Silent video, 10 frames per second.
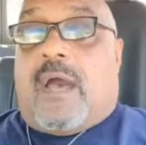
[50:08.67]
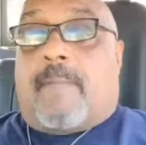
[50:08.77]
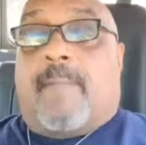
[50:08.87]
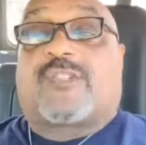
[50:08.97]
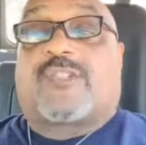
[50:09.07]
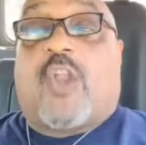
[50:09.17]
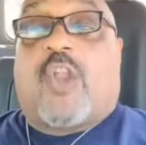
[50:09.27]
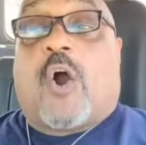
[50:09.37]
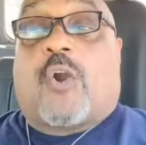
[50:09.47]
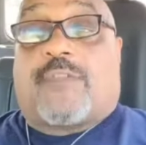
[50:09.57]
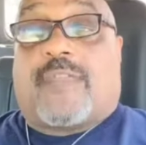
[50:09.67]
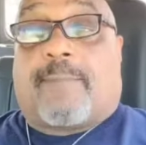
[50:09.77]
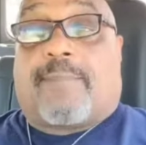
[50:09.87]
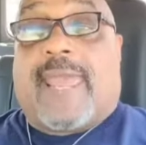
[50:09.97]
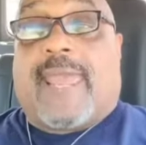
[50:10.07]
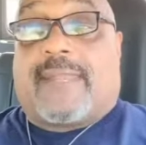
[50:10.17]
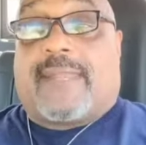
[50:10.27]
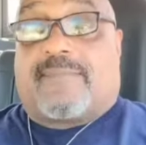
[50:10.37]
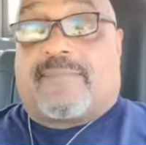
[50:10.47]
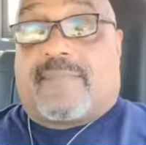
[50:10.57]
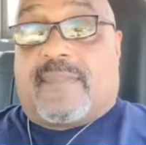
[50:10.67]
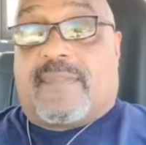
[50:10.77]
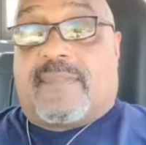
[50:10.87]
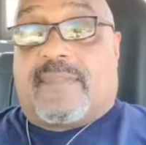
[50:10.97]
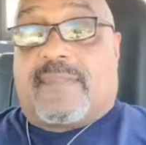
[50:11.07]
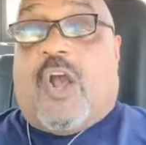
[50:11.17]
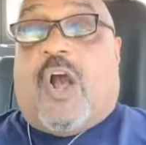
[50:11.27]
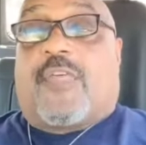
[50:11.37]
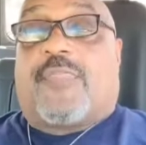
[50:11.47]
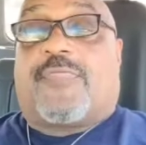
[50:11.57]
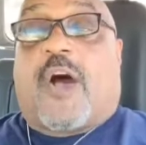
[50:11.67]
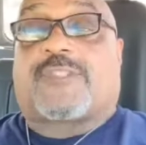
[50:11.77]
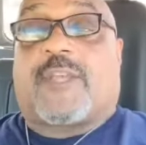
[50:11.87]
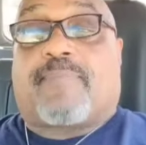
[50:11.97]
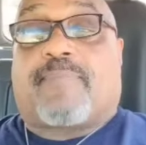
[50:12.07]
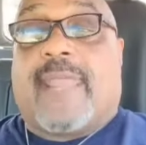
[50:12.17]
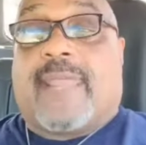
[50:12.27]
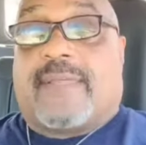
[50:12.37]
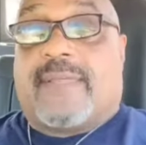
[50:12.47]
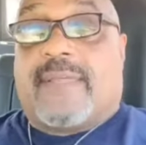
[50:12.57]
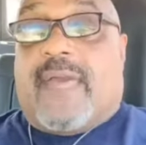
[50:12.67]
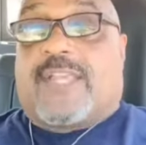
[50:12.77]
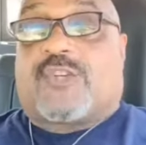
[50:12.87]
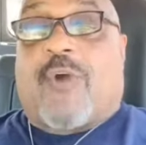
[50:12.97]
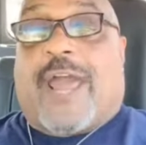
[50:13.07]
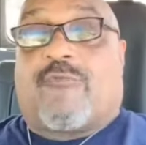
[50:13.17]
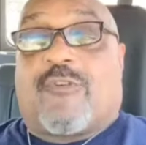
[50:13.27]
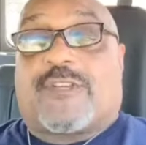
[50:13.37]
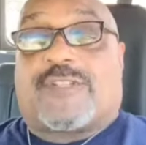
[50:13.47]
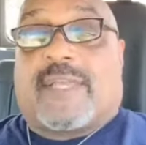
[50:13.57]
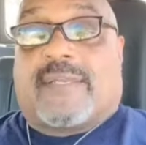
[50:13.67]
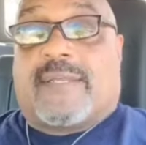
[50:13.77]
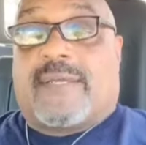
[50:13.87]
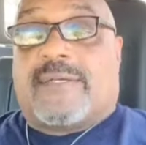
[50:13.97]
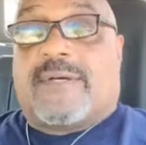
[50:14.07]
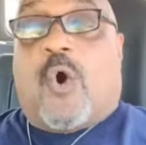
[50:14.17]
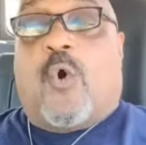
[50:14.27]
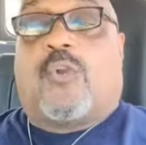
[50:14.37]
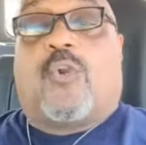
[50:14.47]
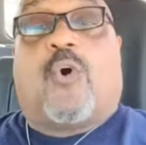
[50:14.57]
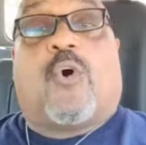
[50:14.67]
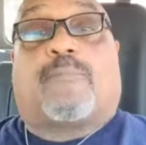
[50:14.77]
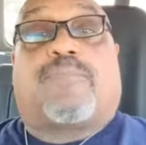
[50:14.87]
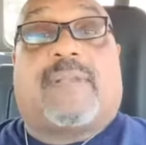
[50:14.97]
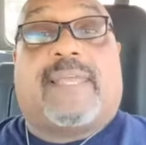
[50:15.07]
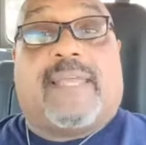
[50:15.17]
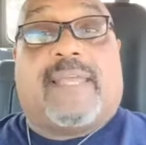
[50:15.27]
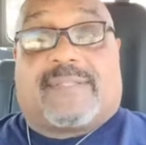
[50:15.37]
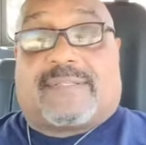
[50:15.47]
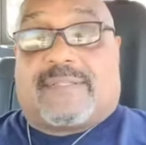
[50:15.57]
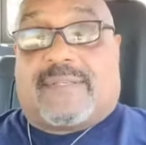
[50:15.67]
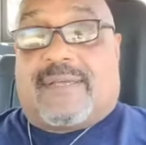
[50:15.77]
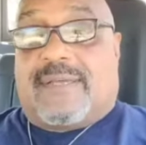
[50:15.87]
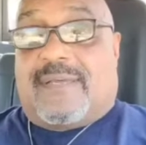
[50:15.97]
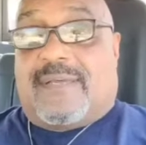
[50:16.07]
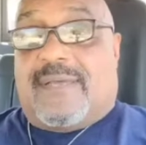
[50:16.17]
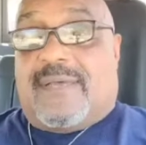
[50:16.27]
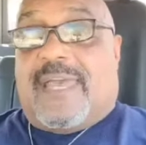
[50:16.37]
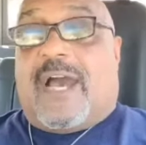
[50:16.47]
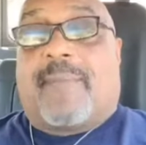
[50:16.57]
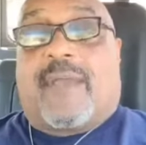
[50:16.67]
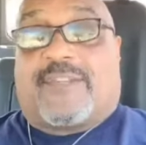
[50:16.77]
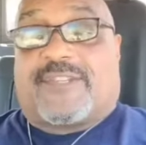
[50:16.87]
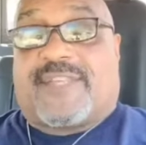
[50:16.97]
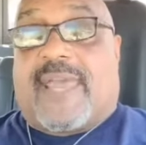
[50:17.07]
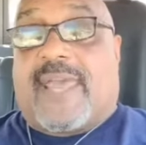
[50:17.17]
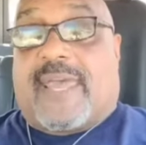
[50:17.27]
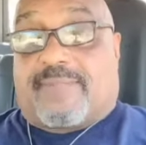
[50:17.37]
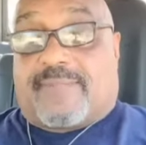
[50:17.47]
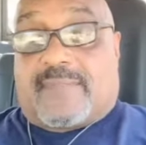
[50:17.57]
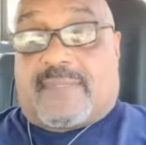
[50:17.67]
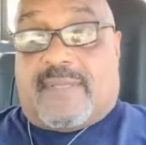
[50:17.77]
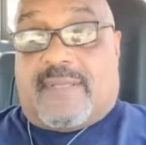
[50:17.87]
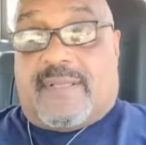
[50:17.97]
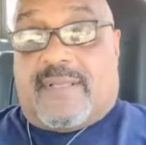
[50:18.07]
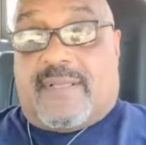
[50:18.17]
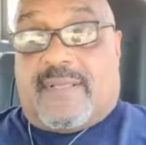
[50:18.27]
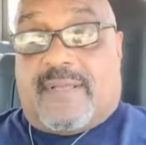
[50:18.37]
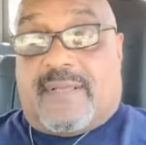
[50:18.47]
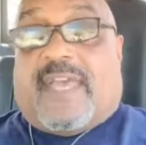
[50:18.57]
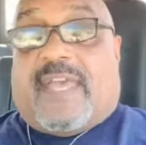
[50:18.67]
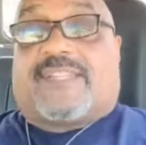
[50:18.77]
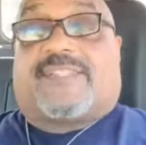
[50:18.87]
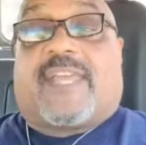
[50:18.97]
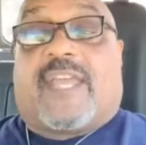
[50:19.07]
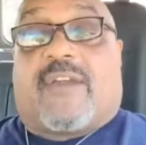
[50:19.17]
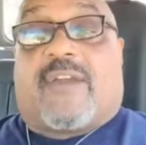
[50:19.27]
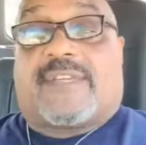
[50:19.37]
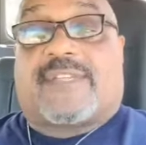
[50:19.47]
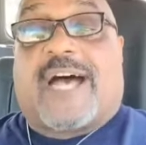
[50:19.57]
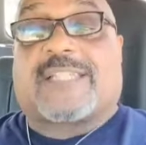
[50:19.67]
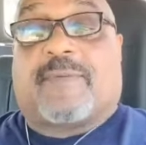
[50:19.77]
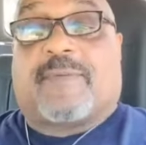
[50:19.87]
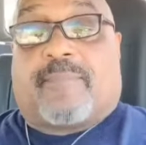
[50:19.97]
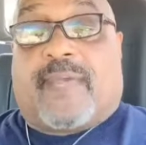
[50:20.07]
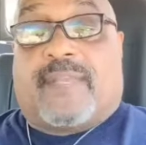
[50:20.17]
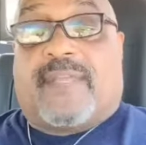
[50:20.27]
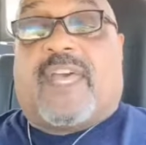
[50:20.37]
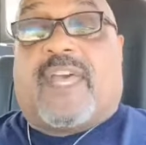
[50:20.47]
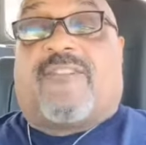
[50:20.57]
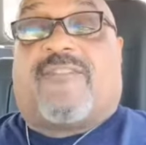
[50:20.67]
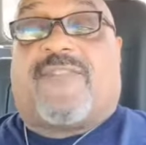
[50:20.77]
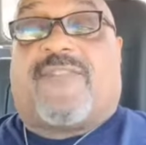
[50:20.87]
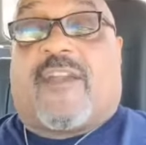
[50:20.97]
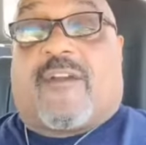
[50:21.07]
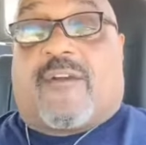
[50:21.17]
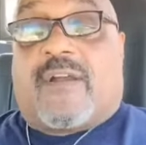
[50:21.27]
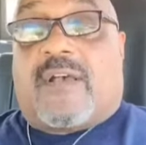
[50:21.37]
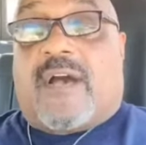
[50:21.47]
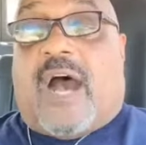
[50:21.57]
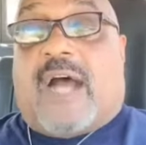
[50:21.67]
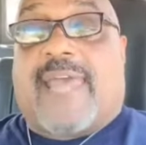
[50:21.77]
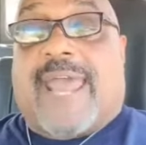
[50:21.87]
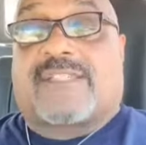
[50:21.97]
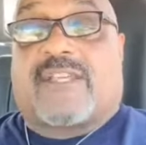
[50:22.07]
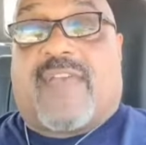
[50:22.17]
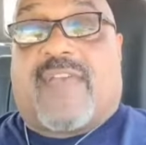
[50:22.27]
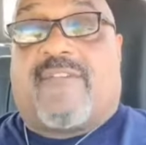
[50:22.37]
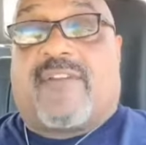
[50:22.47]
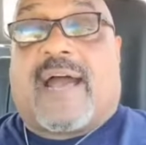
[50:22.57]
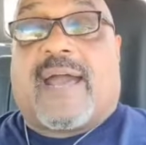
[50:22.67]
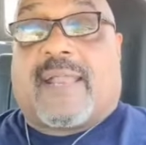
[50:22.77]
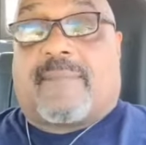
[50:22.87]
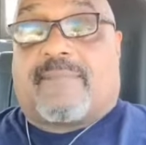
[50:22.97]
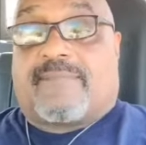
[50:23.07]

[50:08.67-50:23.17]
much longer than I planned, thoughts of panic try to rush in. Oh Lord, please help me understand. Sitting here in this hospital bed, fear attacks of every kind.